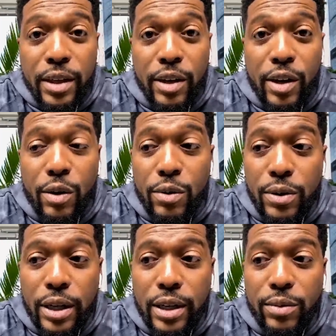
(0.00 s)
You
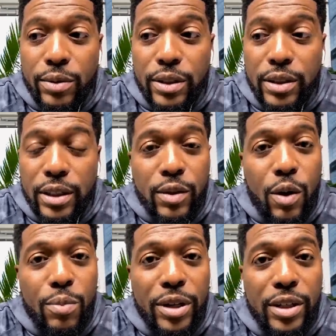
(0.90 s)
know, it was it's
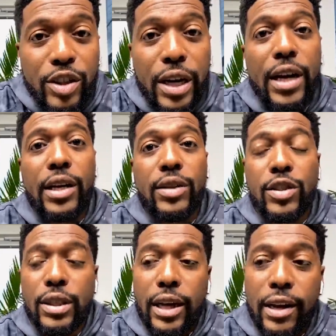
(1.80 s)
all been
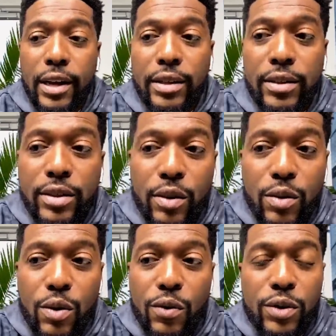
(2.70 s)
changed, and
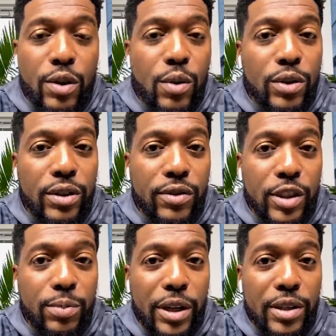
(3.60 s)
so over the course of
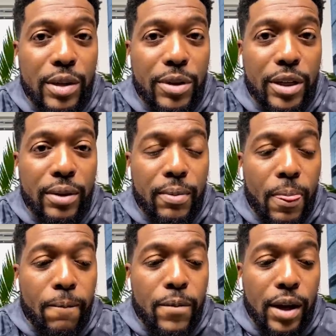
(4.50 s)
this pandemic,
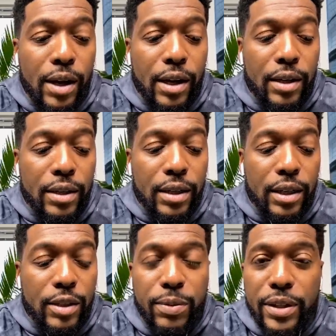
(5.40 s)
uh,
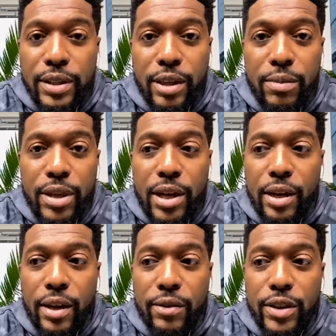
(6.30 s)
it's been the same
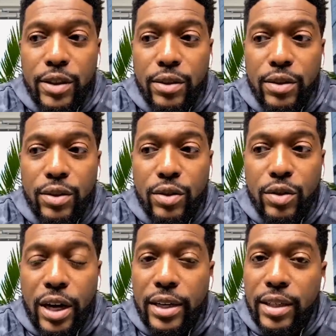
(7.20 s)
thing. I've just
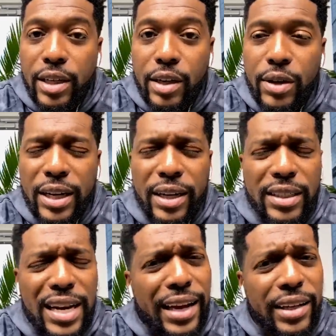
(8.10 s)
tried to stay.
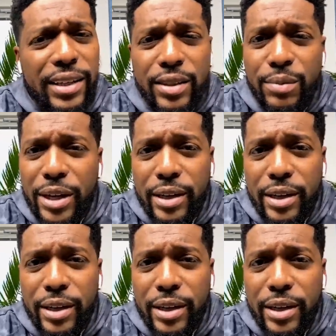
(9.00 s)
It's not easy,